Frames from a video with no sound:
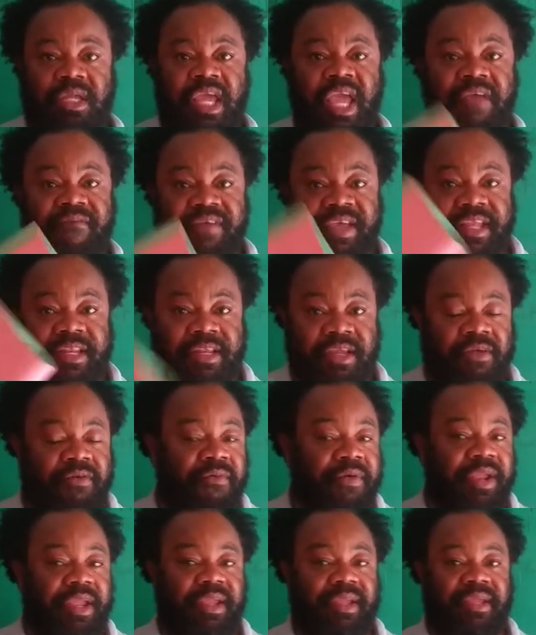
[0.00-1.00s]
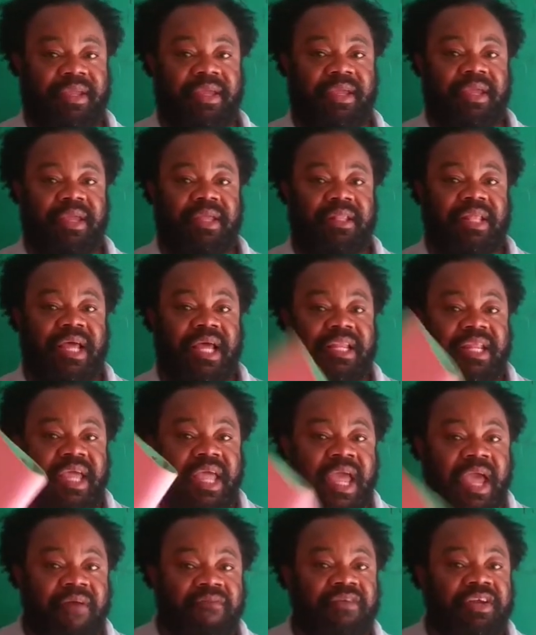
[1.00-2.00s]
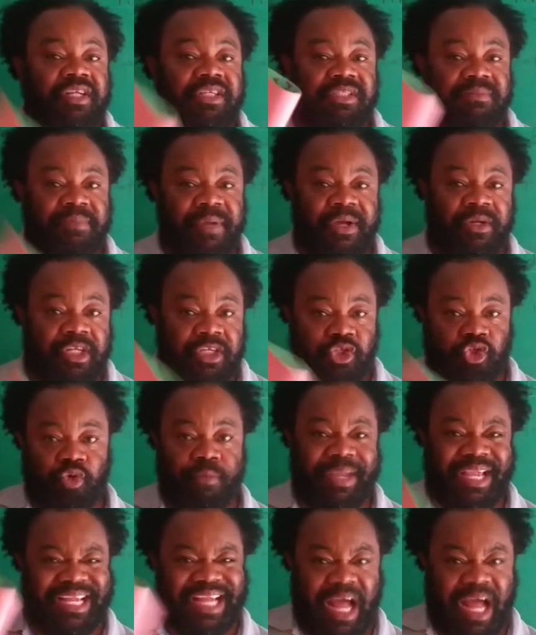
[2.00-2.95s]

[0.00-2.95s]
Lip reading: gave a decree that every baby should be